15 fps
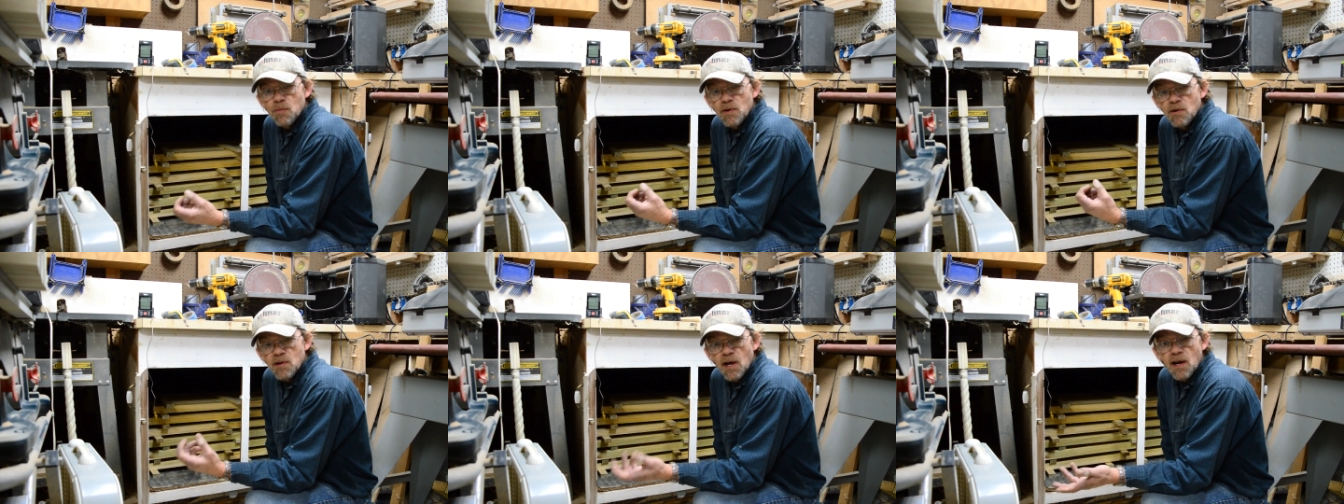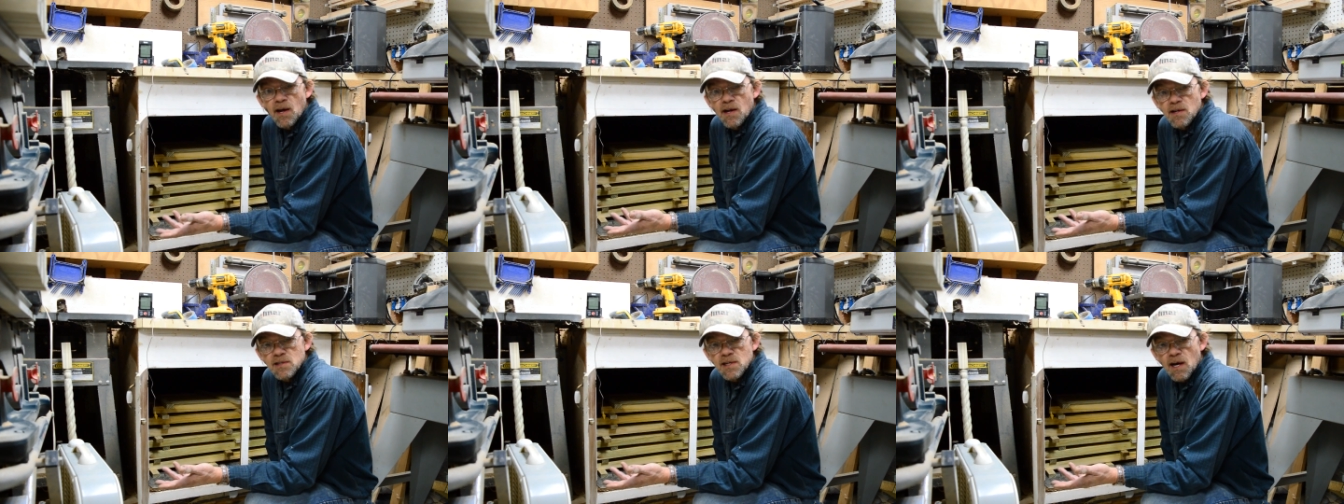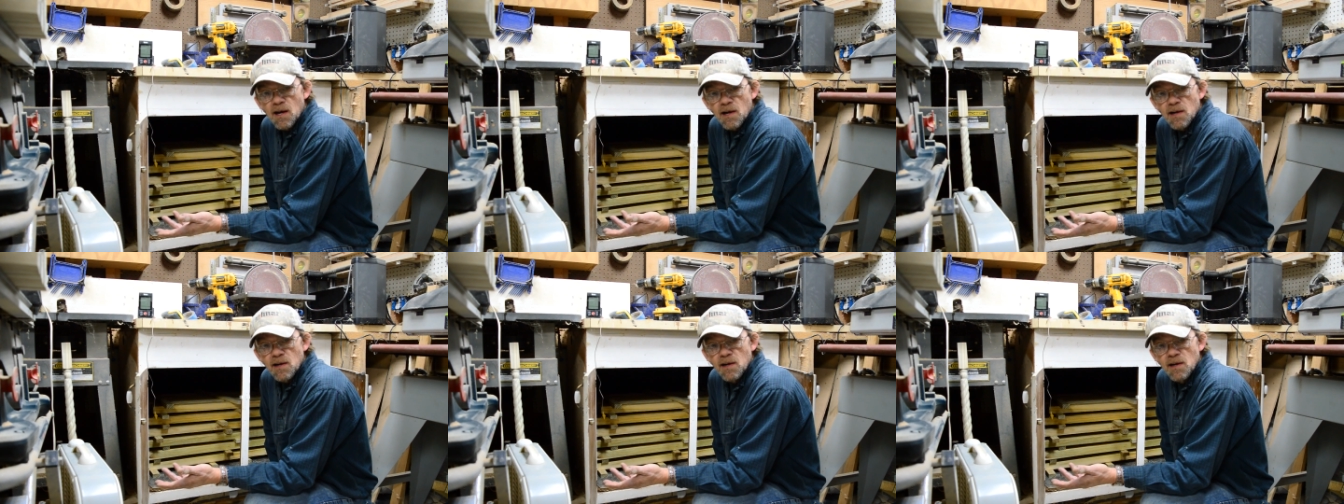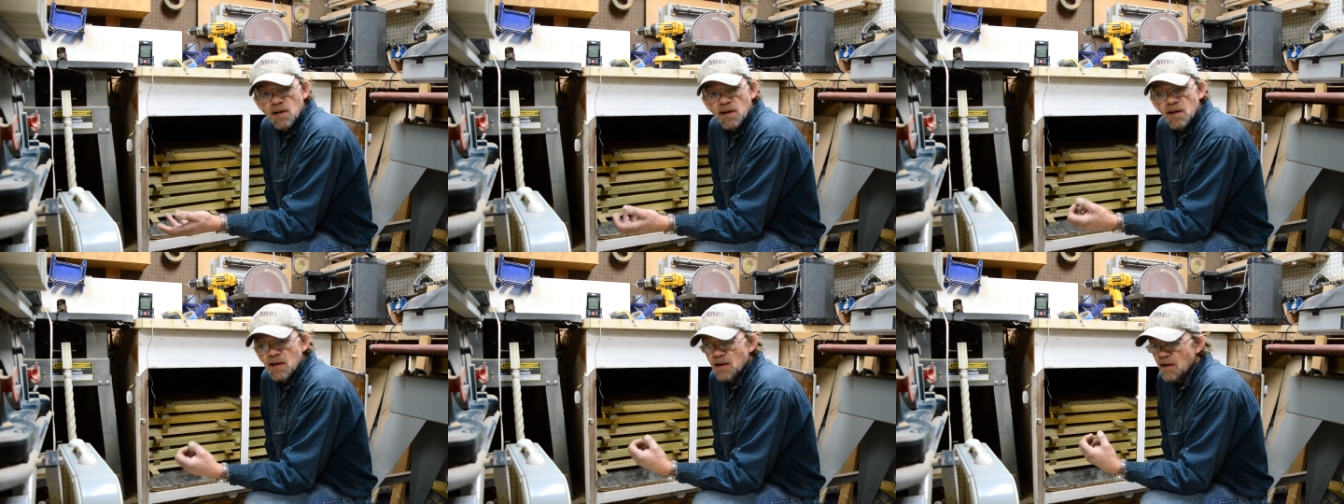When you take it inside,
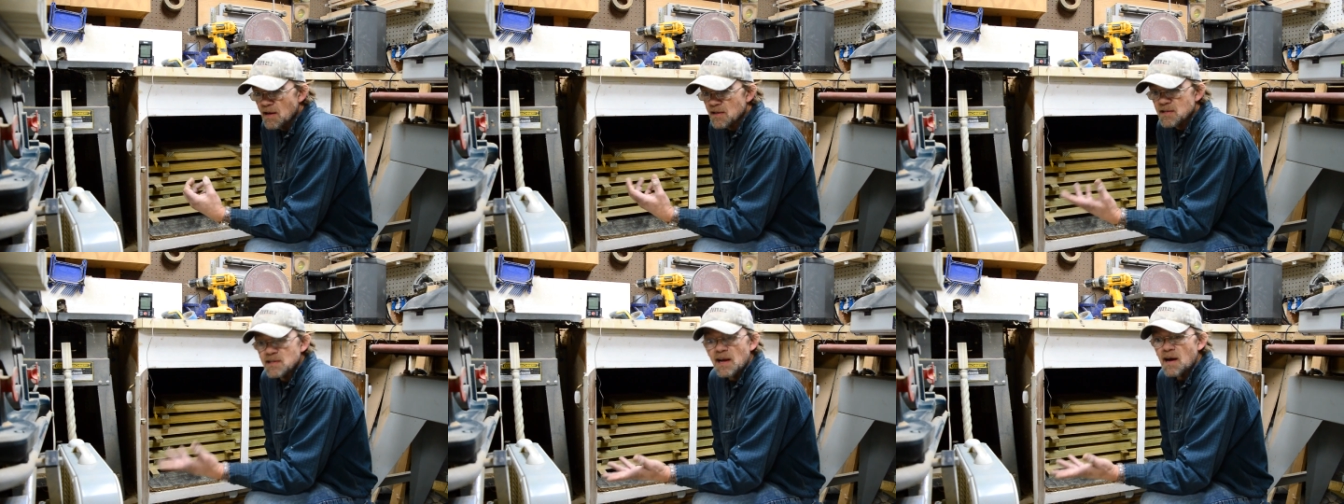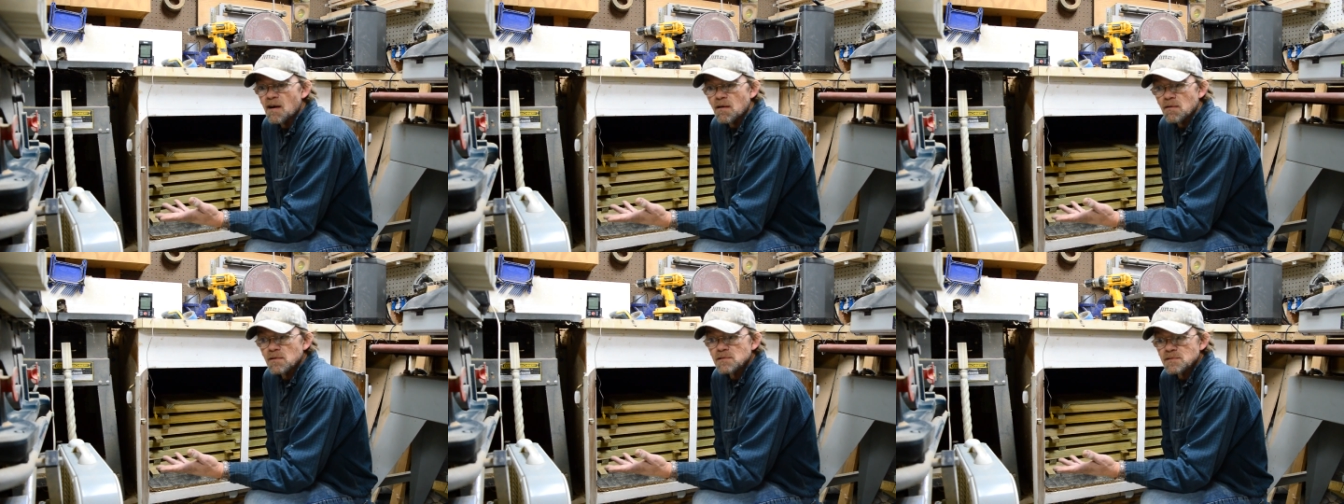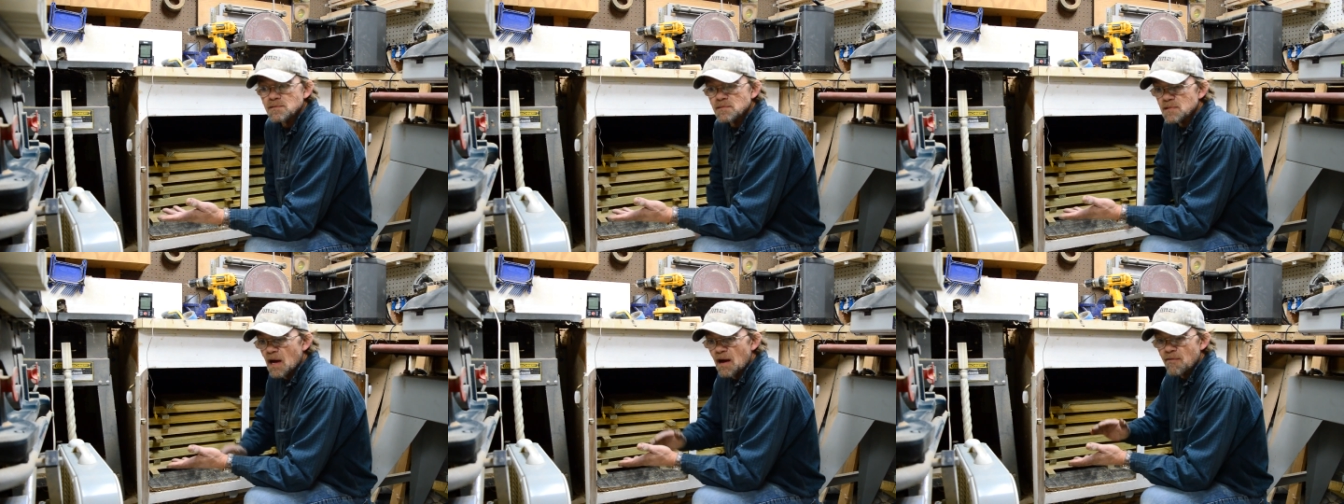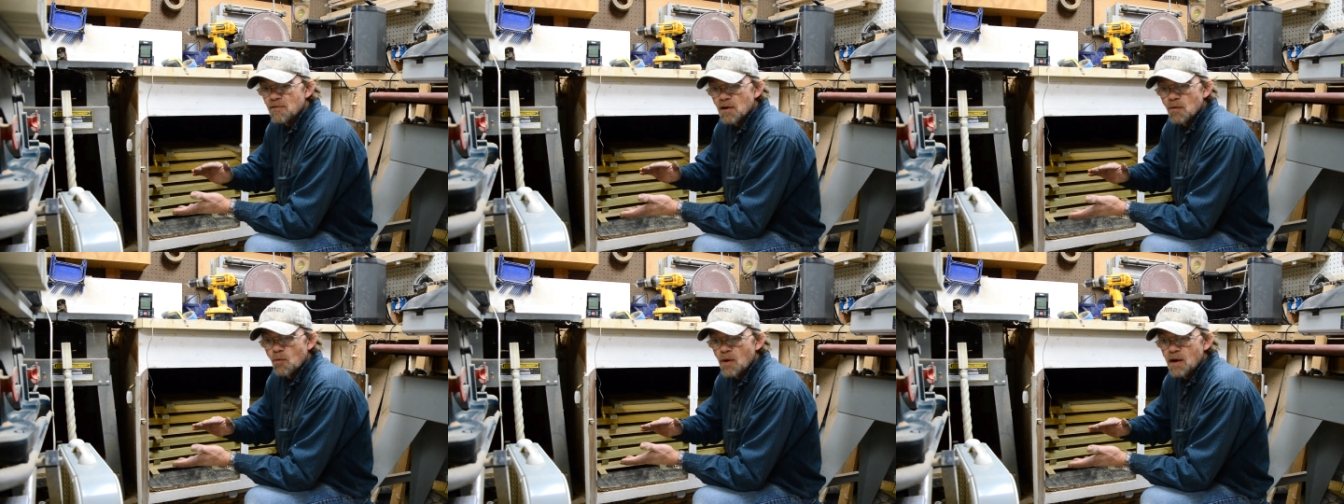it's now,
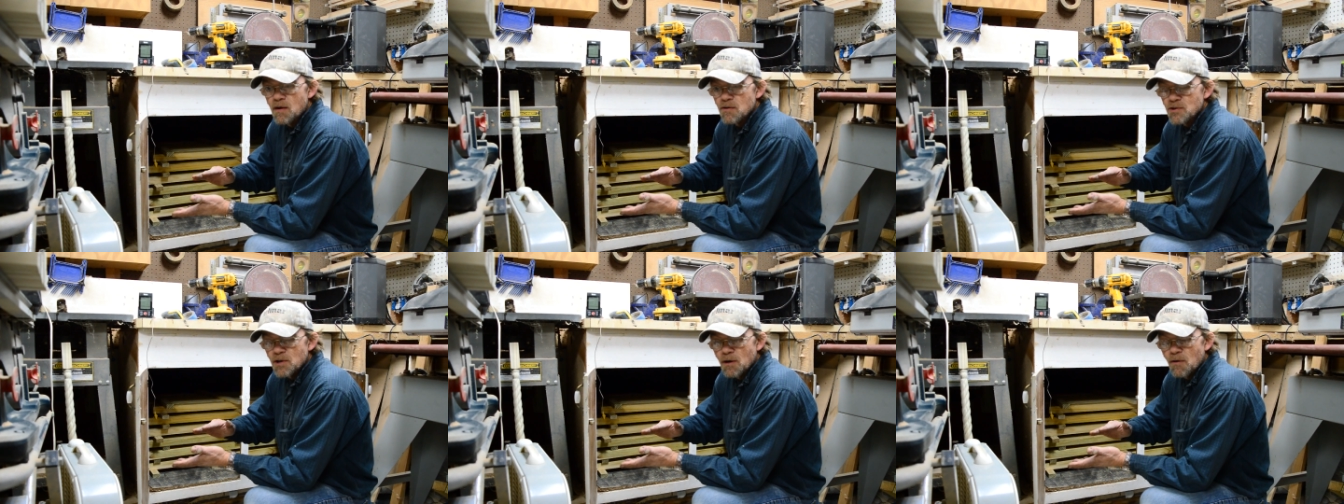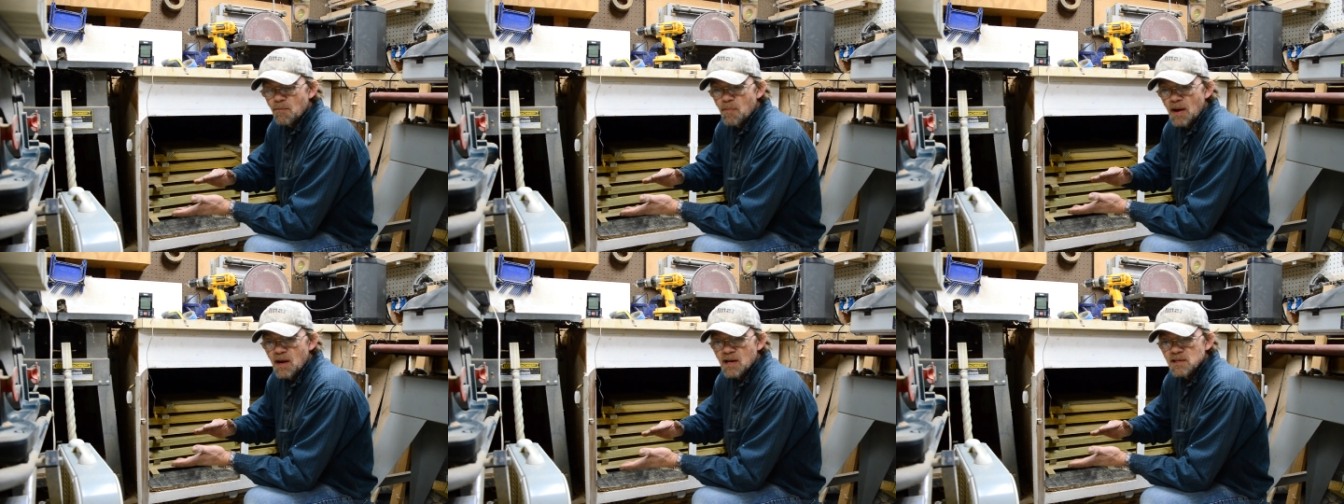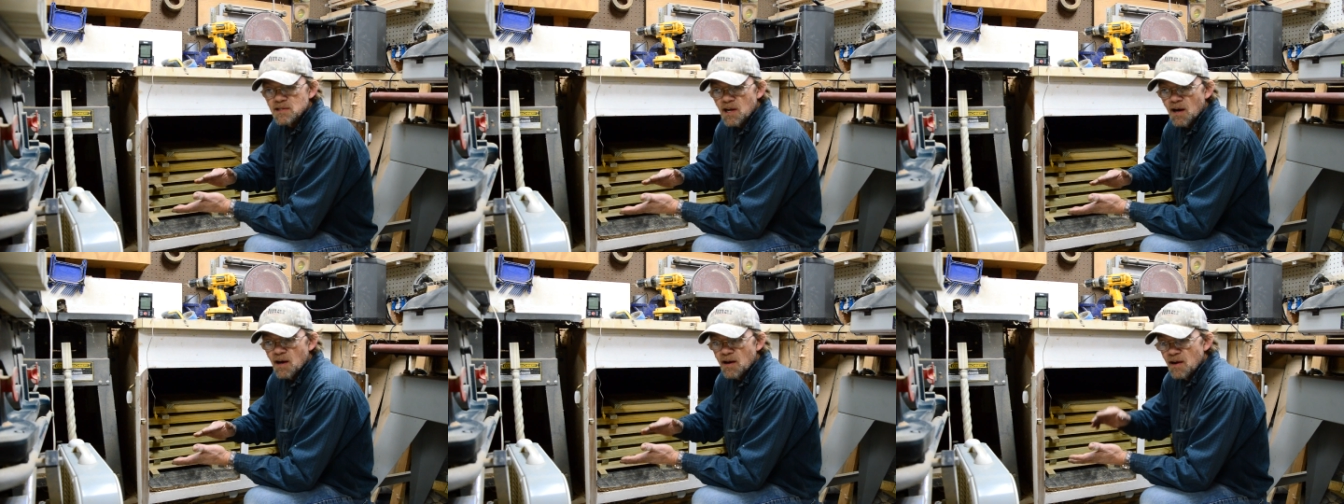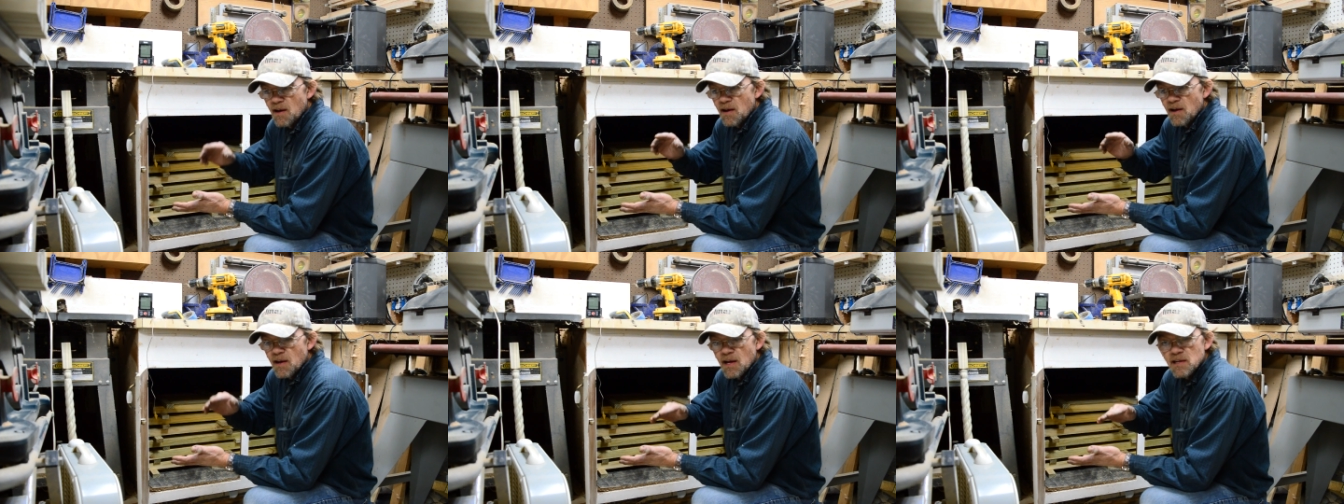after a week or so being inside,
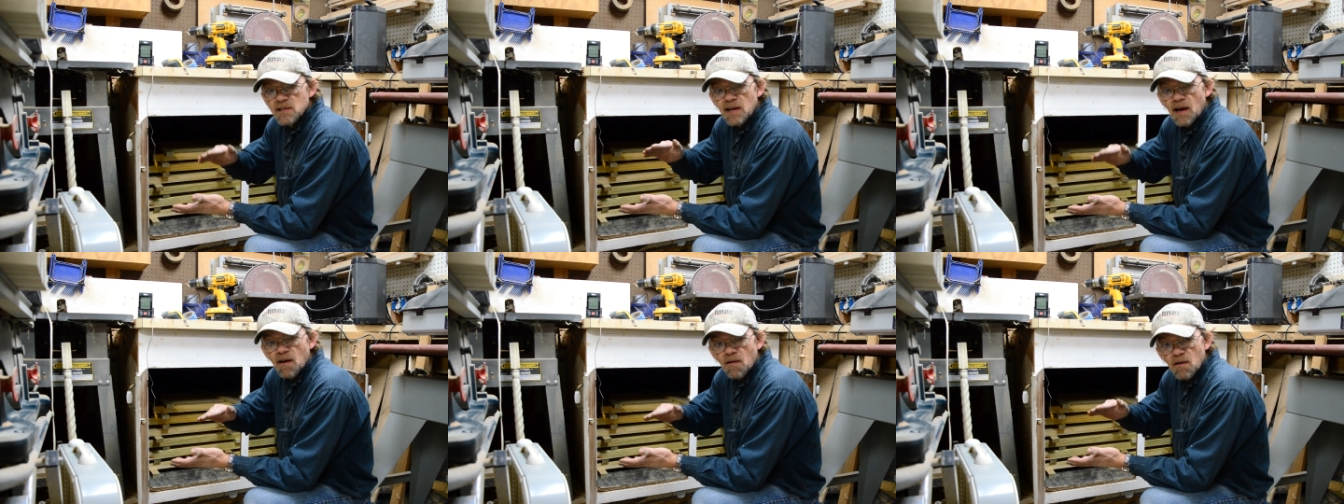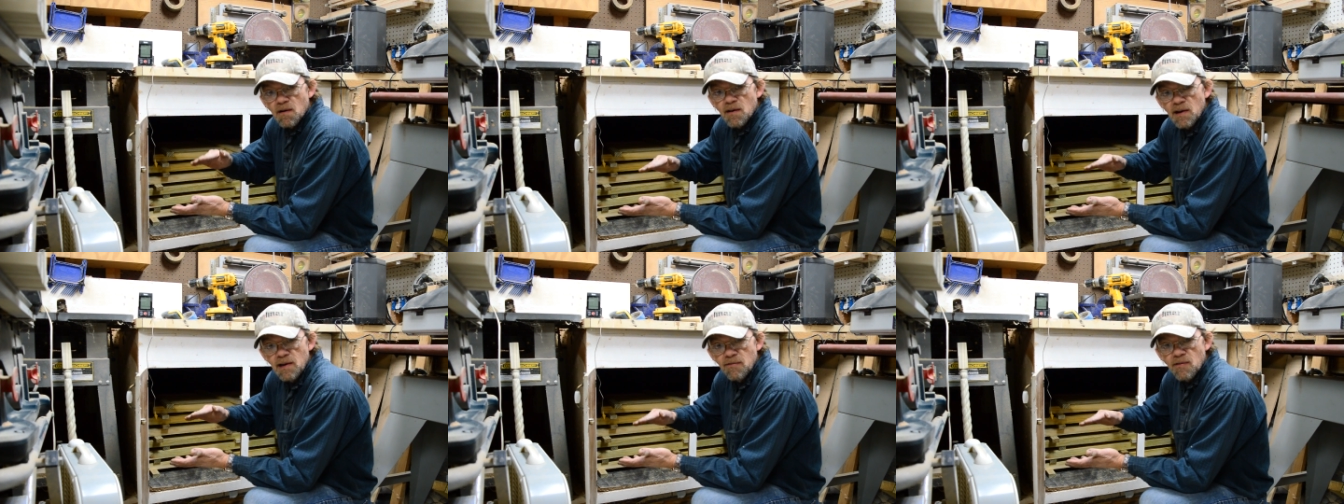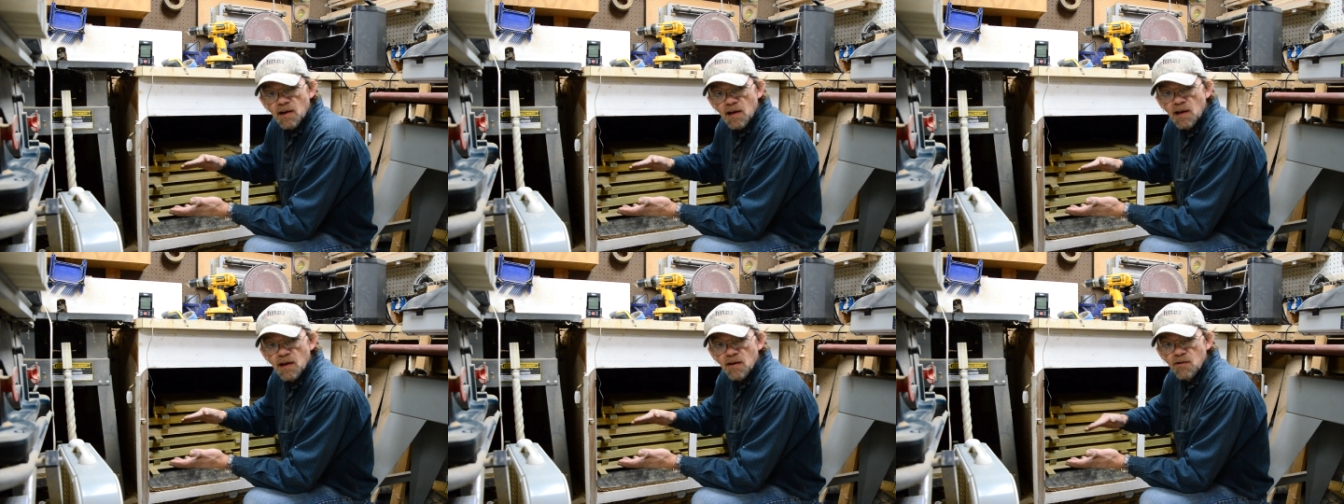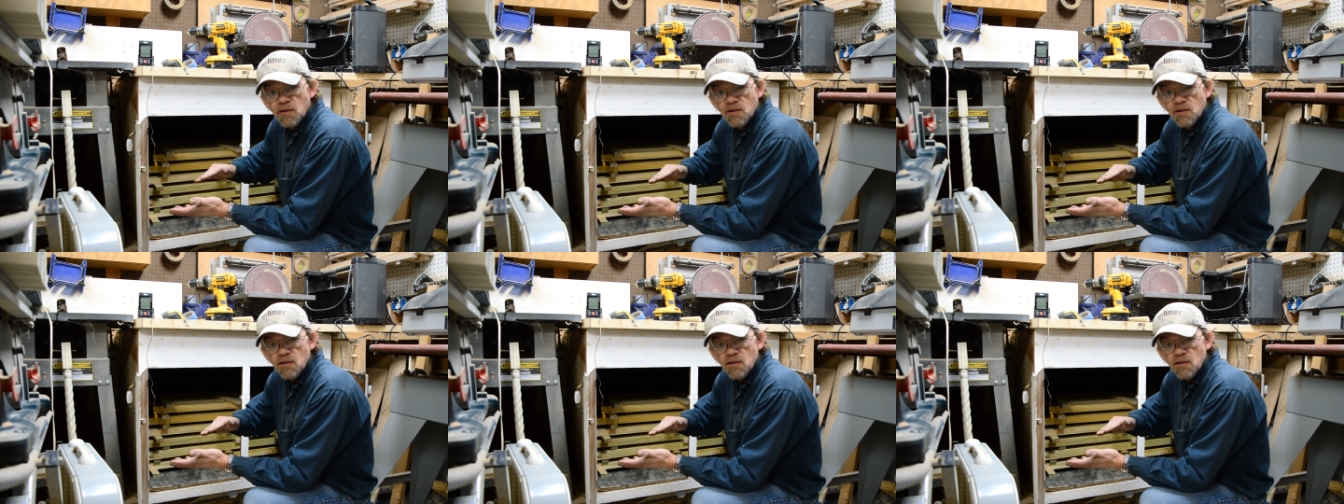it's now uneven again.